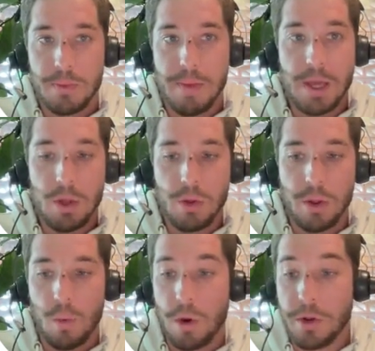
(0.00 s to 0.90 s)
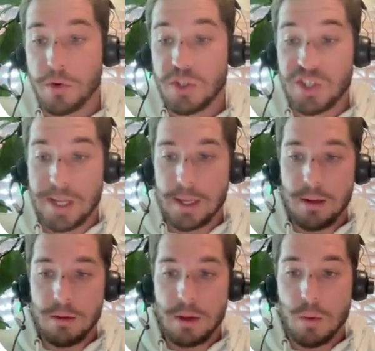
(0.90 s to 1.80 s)
making sure that what you're
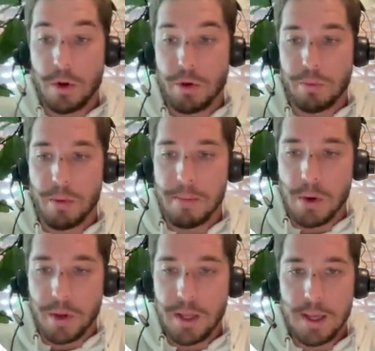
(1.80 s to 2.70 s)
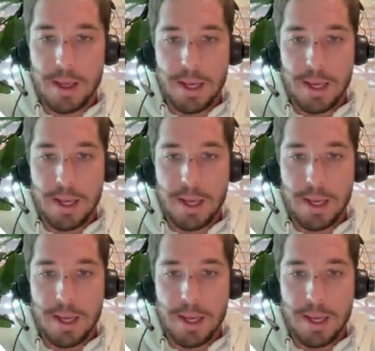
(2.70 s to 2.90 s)
selling and what you're promoting